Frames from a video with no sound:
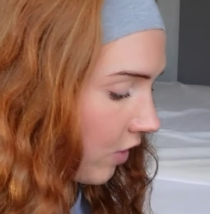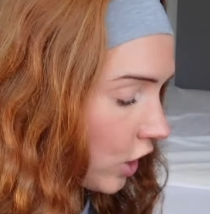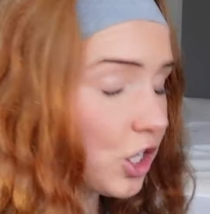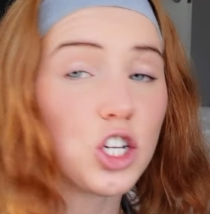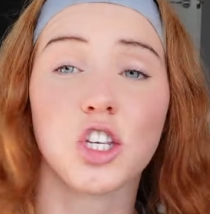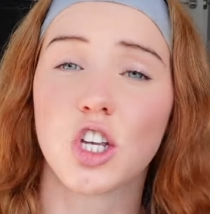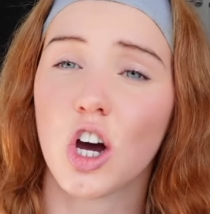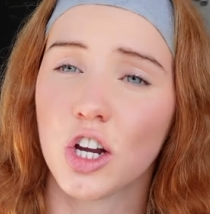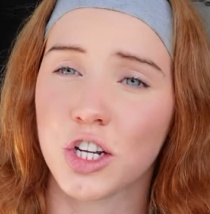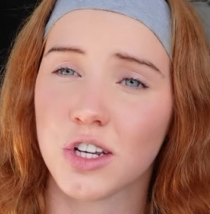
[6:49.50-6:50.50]
only just
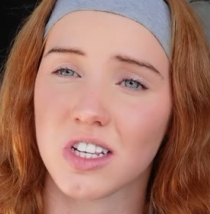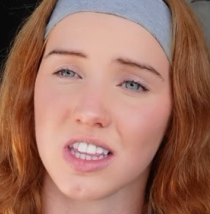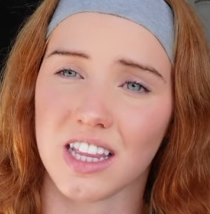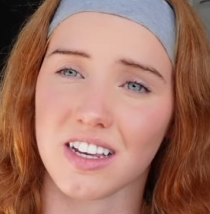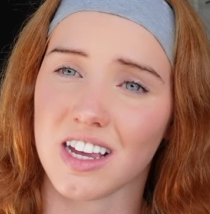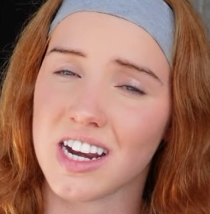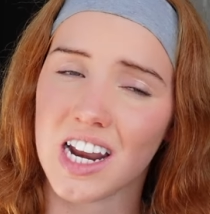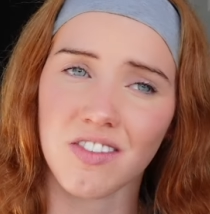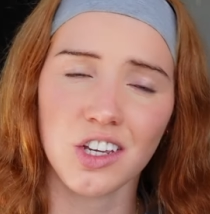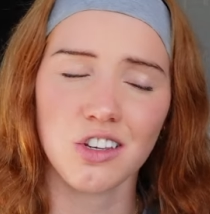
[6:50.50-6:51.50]
started using this. I
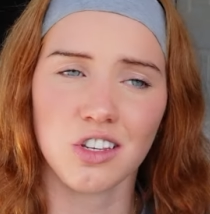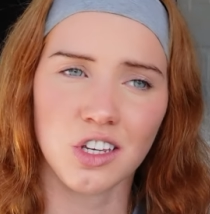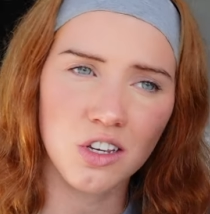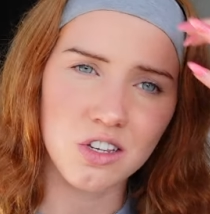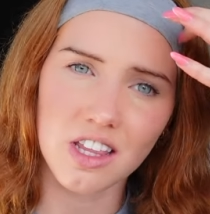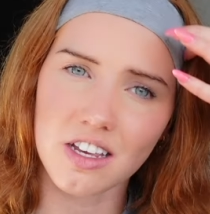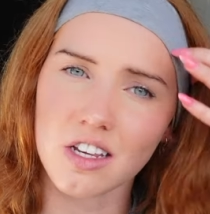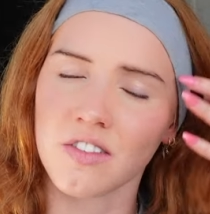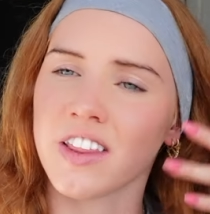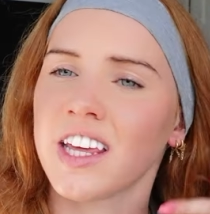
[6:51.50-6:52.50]
never used to use this
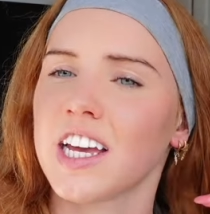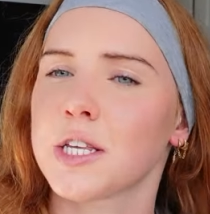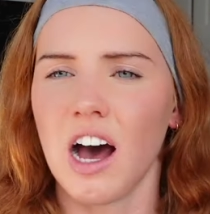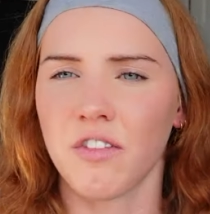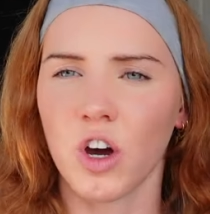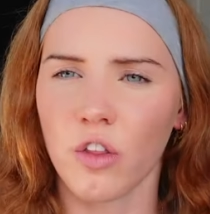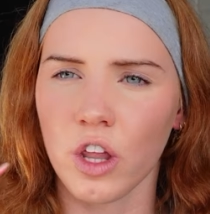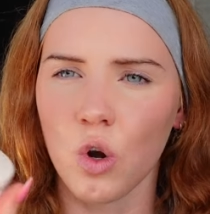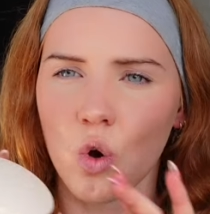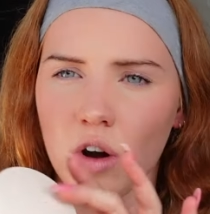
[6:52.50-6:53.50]
over the years. I've got the
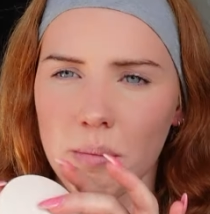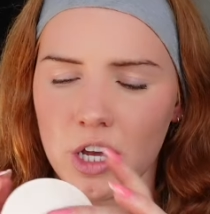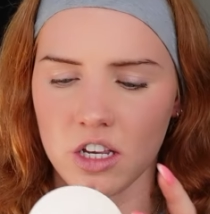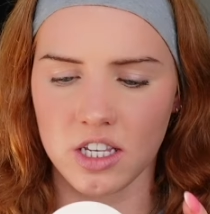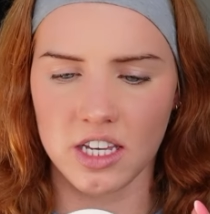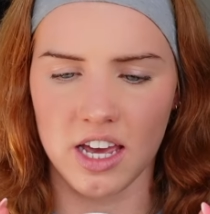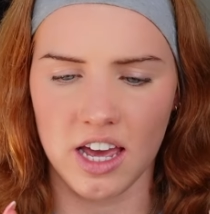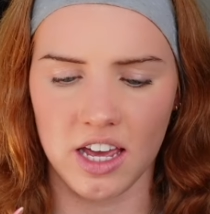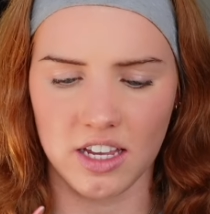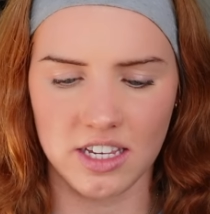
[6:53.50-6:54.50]
Laura
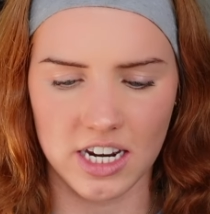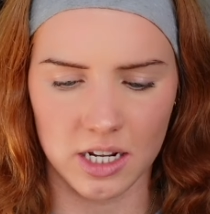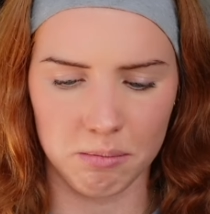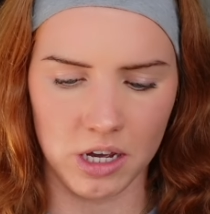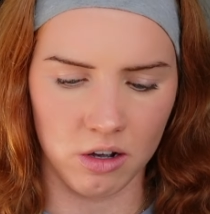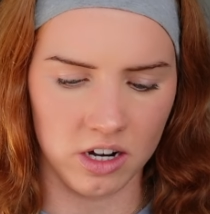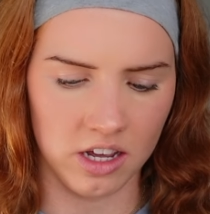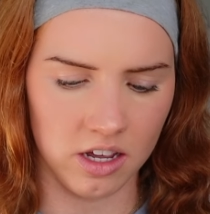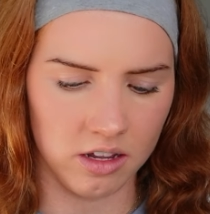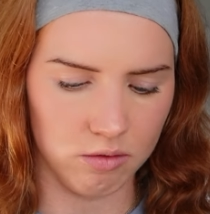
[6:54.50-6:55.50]
Mercier setting
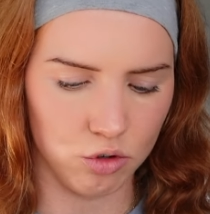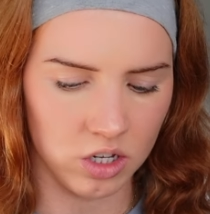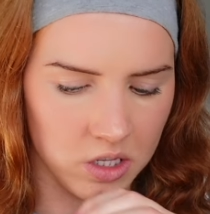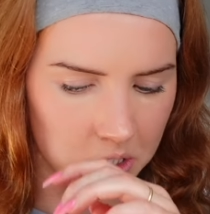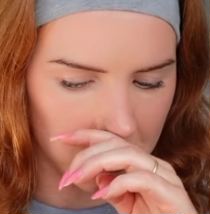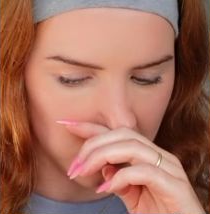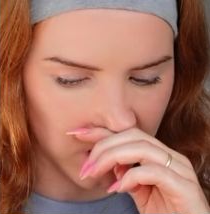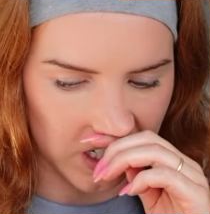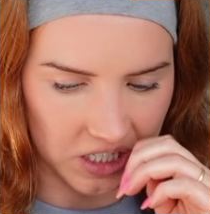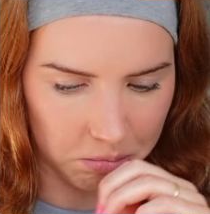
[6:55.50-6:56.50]
powder, translucent
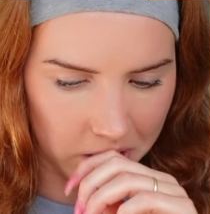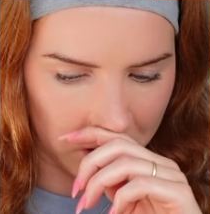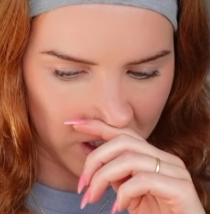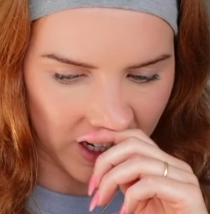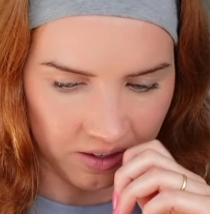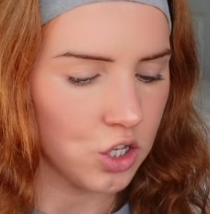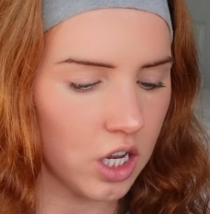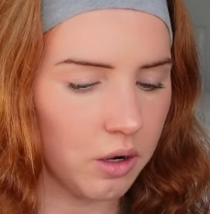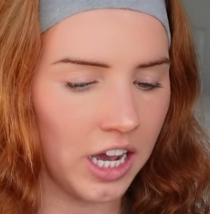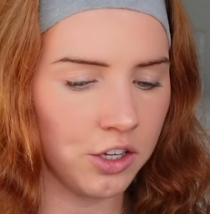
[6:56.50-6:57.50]
setting powder.
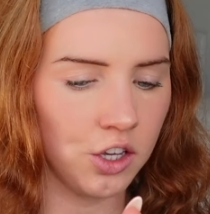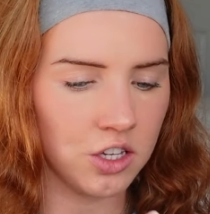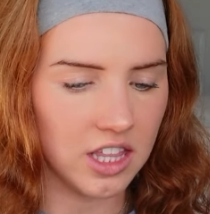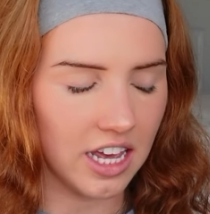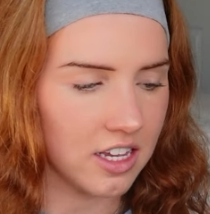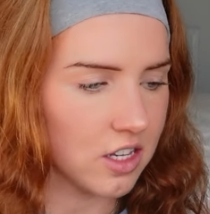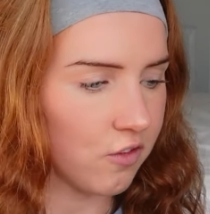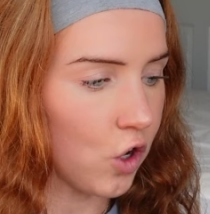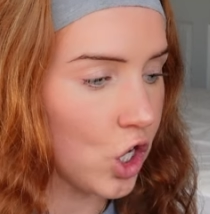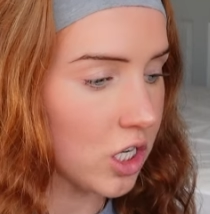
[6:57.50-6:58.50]
So I use this
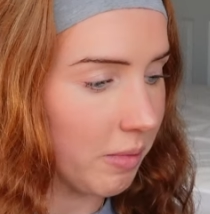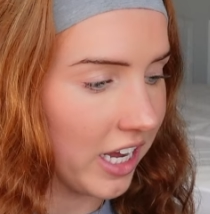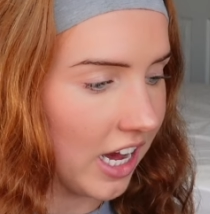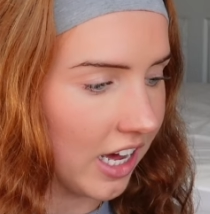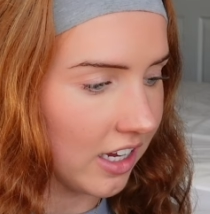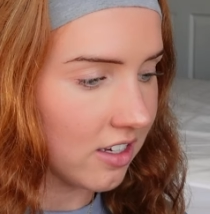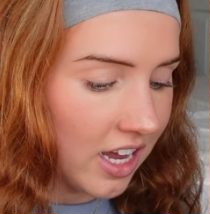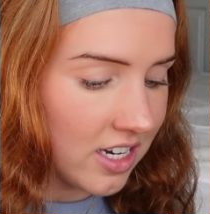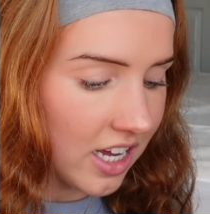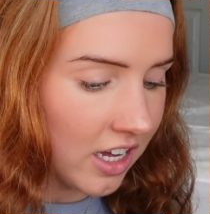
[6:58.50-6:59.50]
for under my eyes.
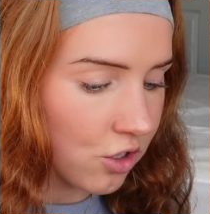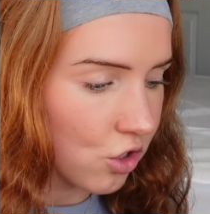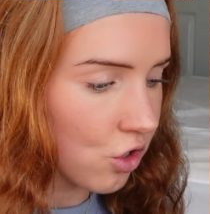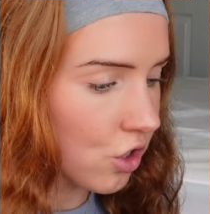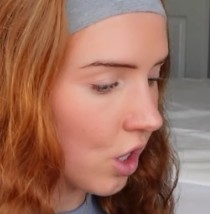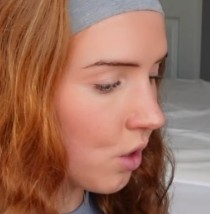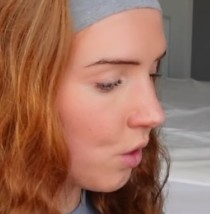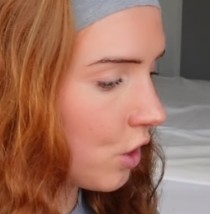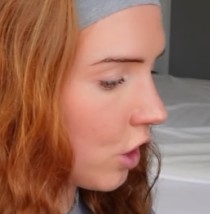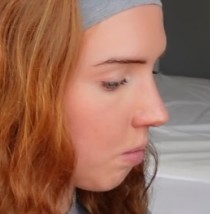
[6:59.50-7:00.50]
It is
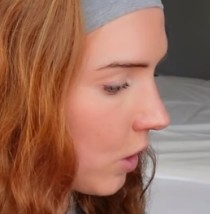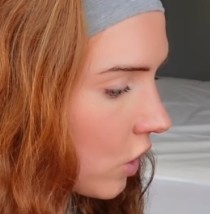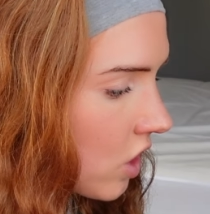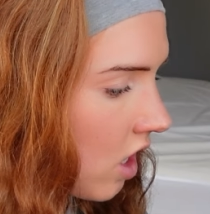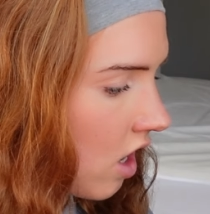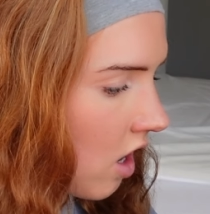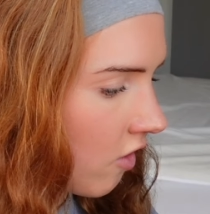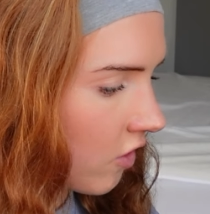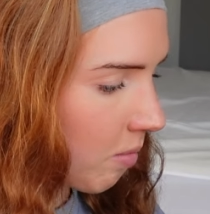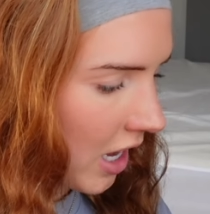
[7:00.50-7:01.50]
so good because
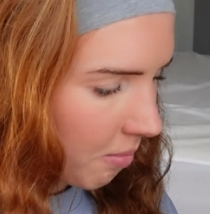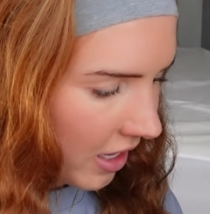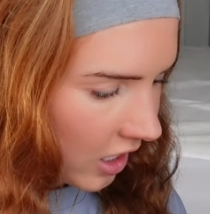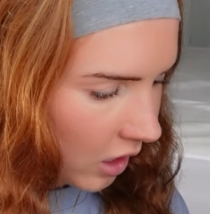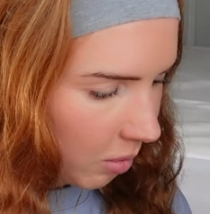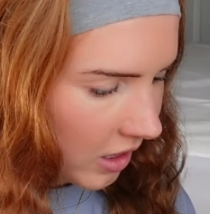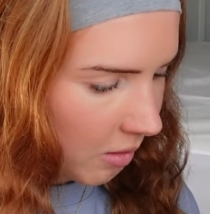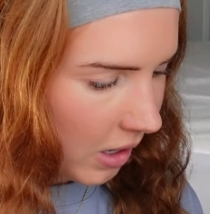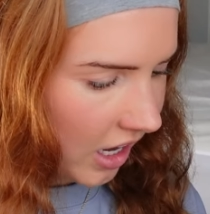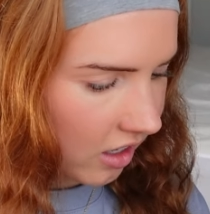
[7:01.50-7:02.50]
for my makeup in the
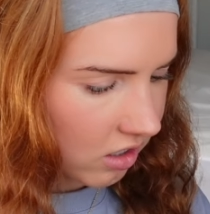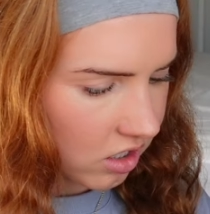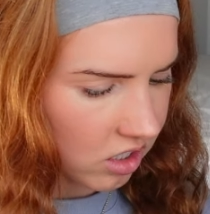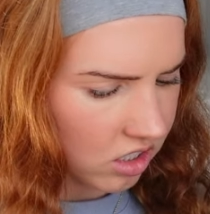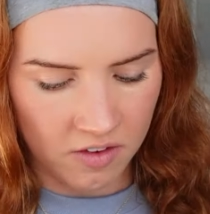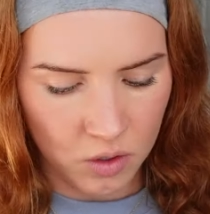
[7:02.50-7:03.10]
past, I've